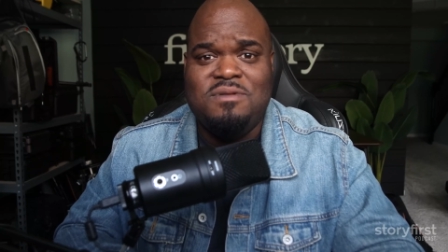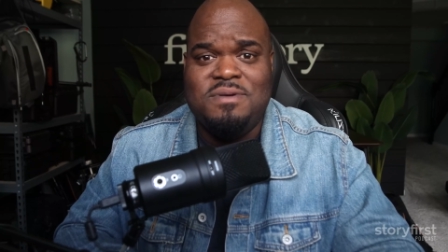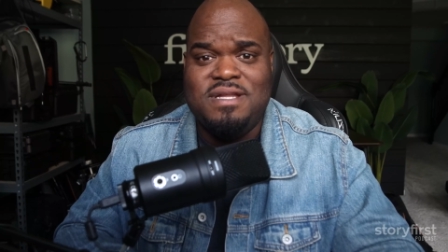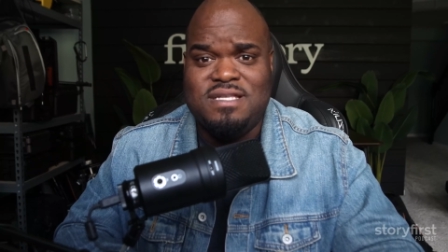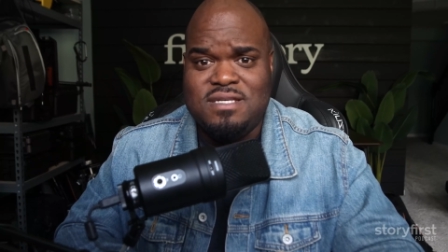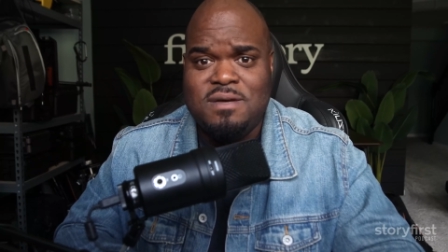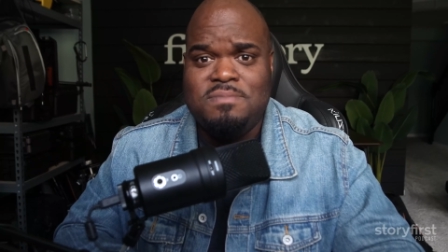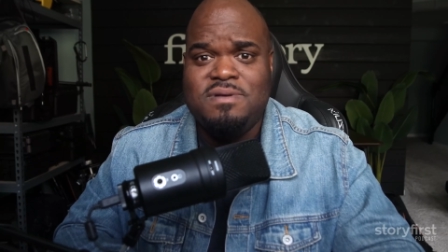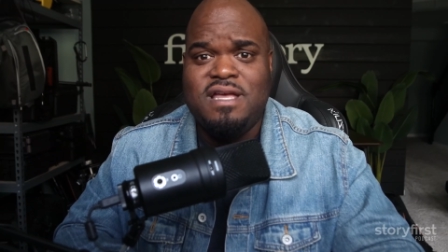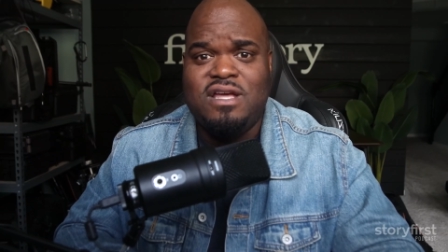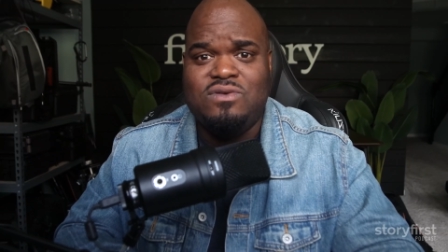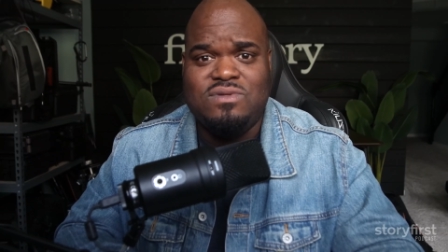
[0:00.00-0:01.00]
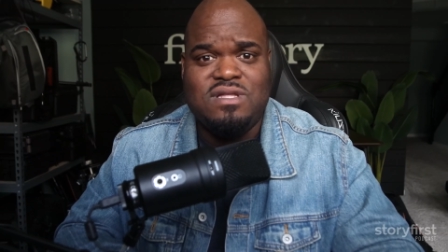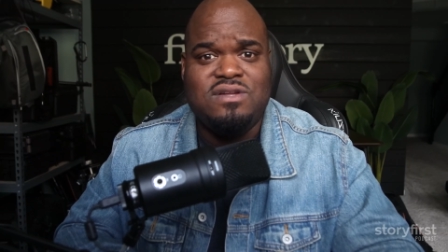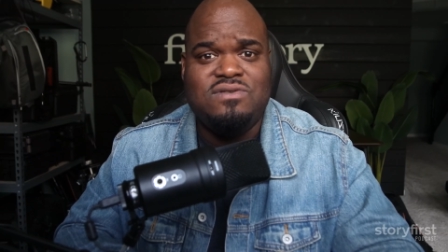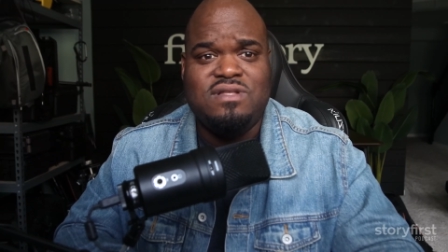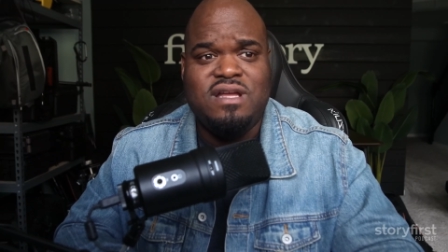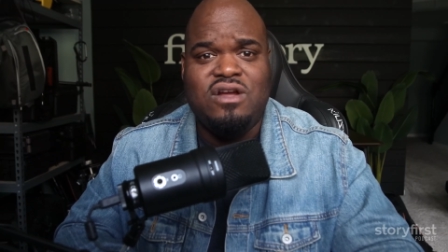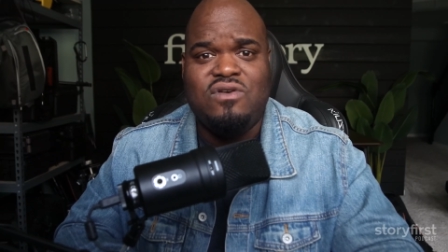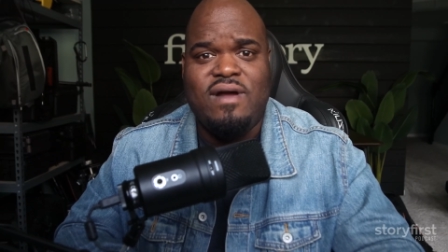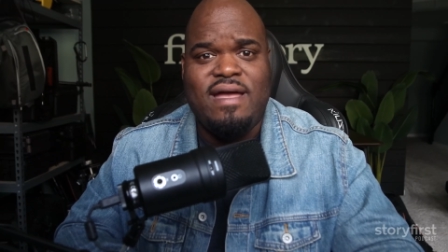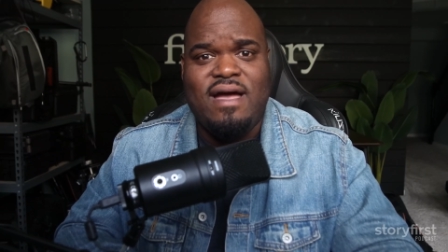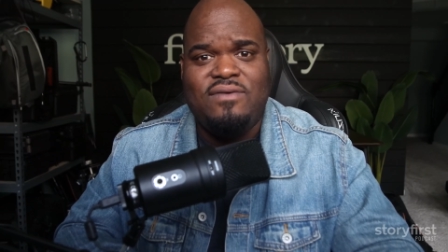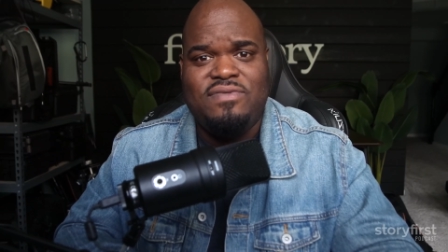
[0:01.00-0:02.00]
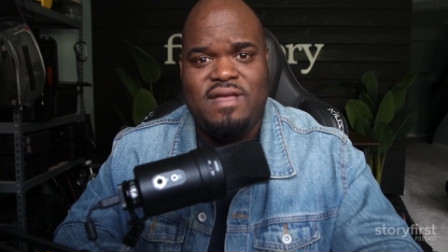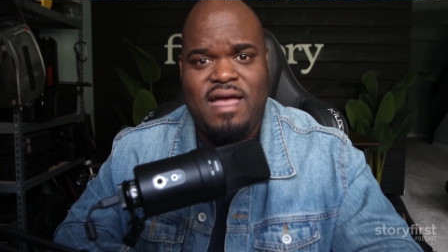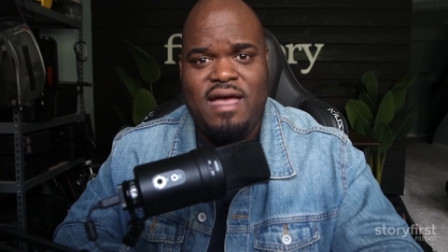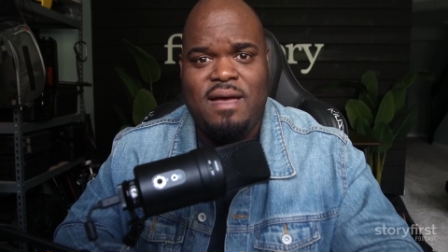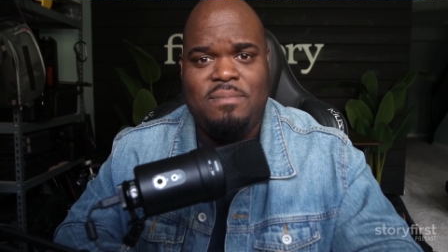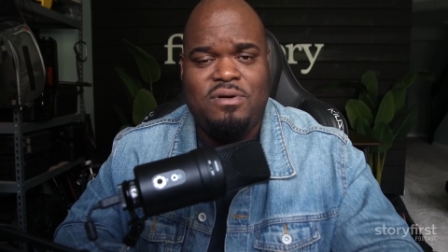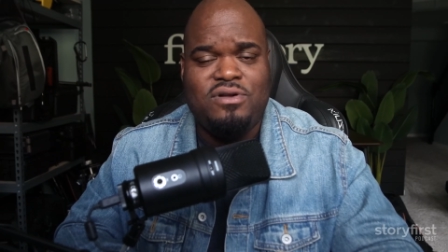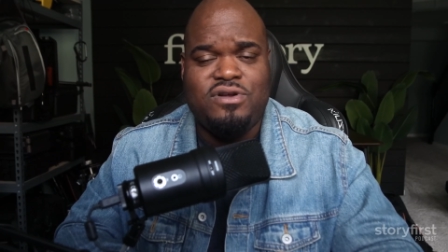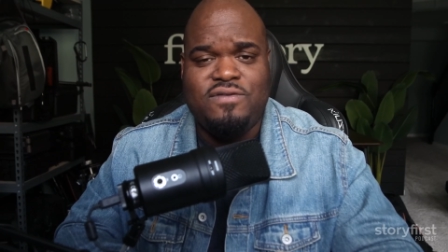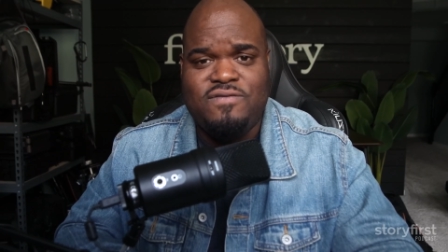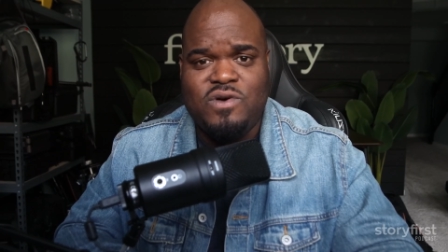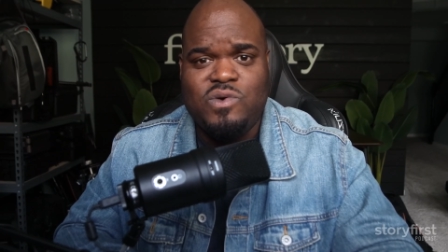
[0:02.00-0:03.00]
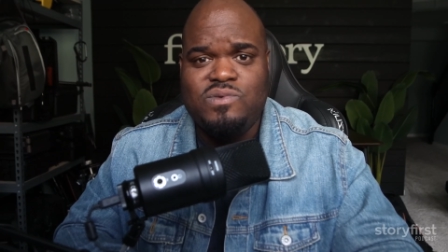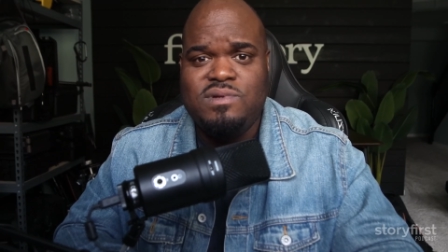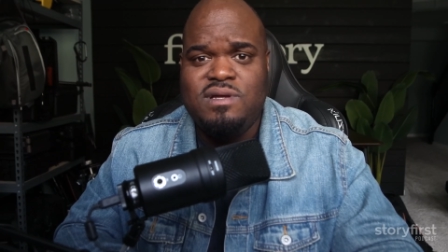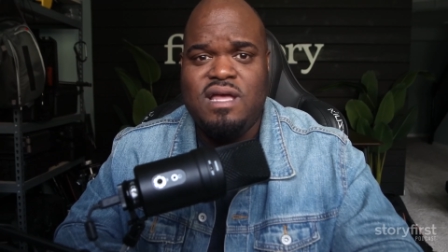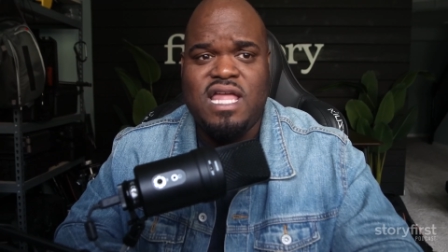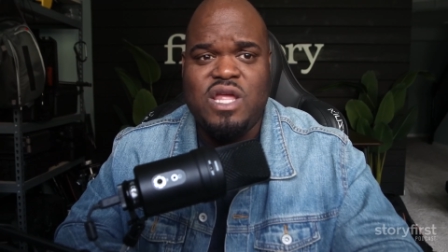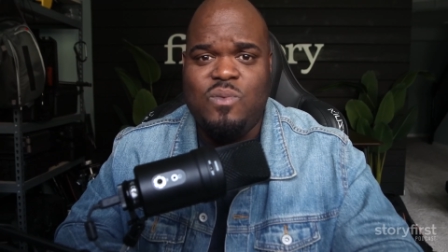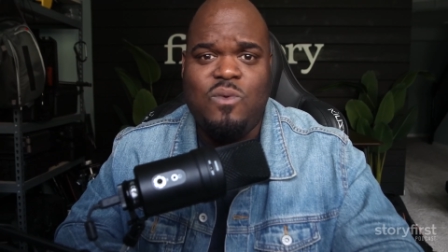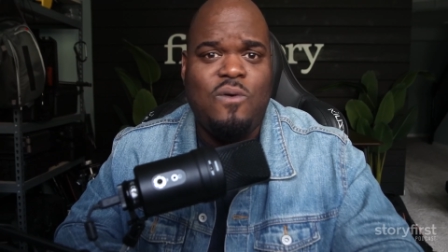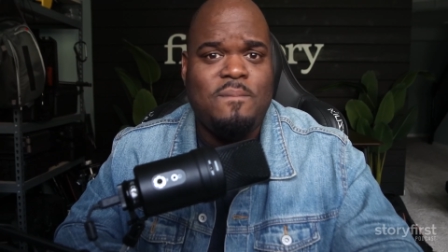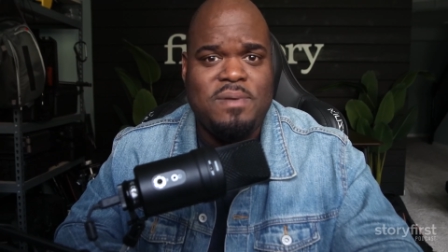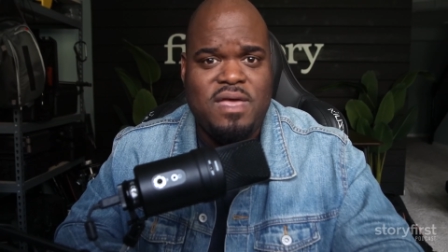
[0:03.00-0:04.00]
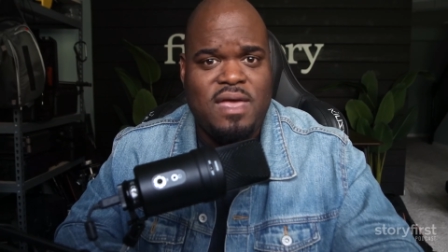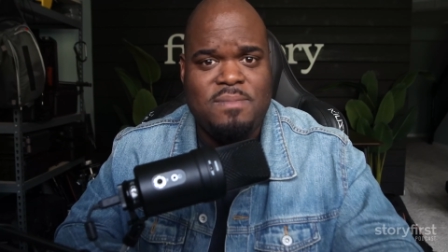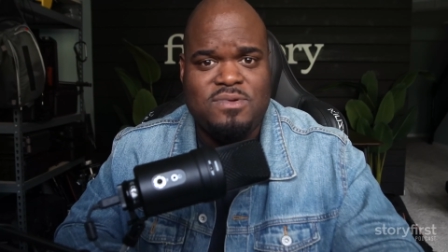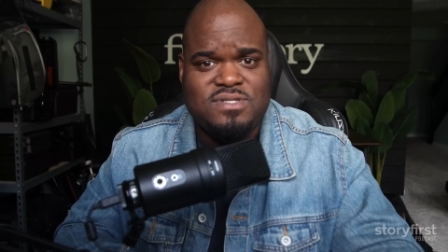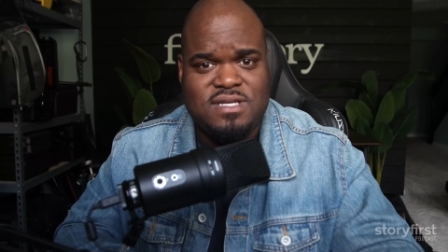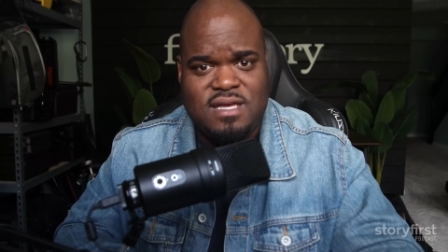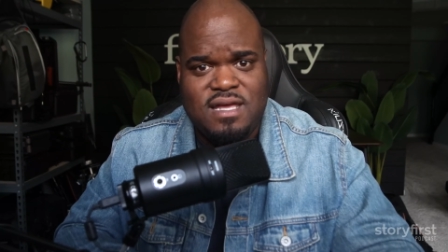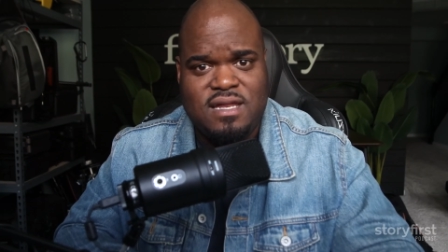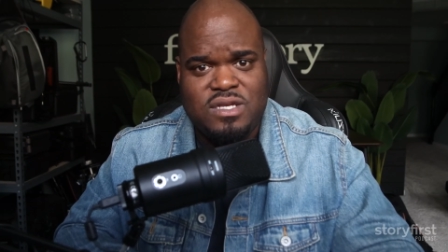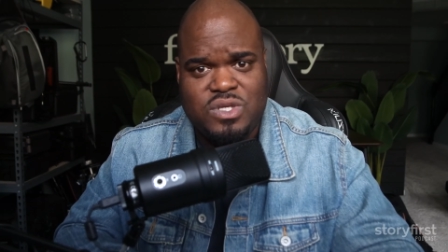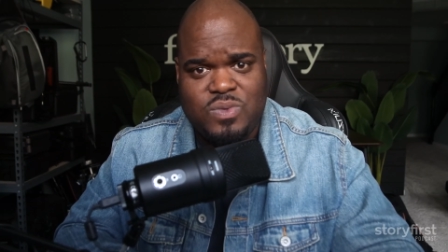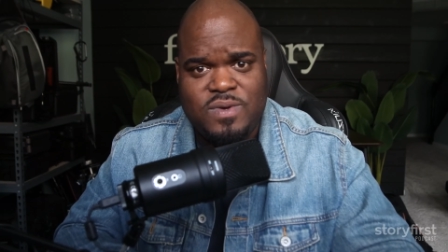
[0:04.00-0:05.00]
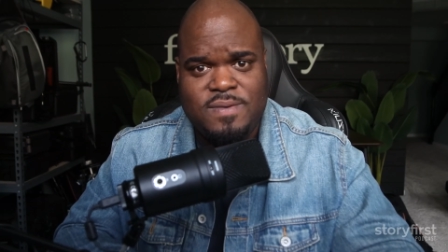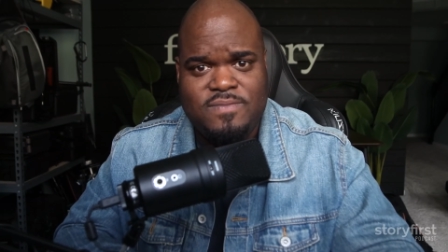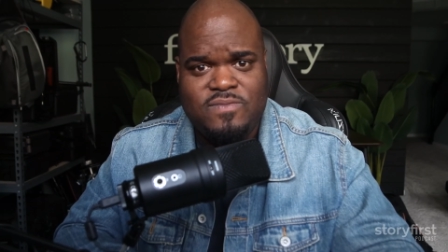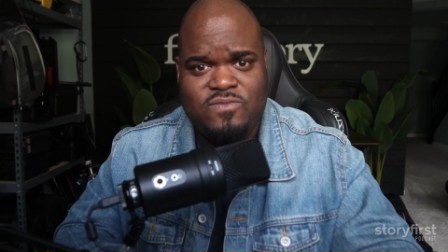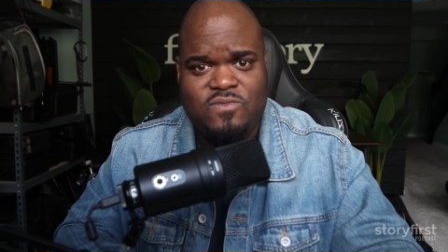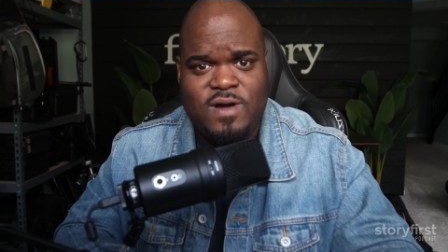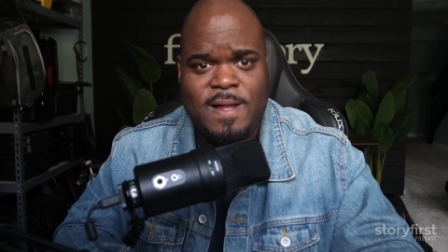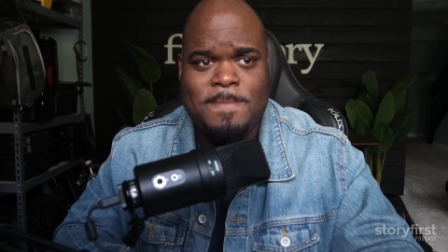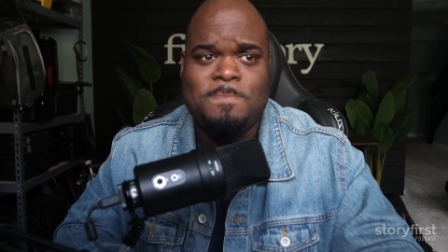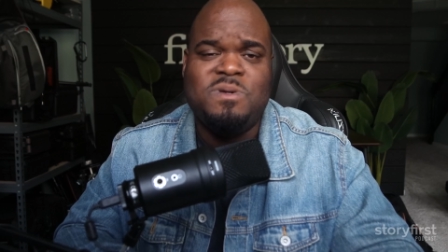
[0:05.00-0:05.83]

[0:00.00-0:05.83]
limit is up, it'll literally gray out the app on your phone and you won't be able to get into it, right?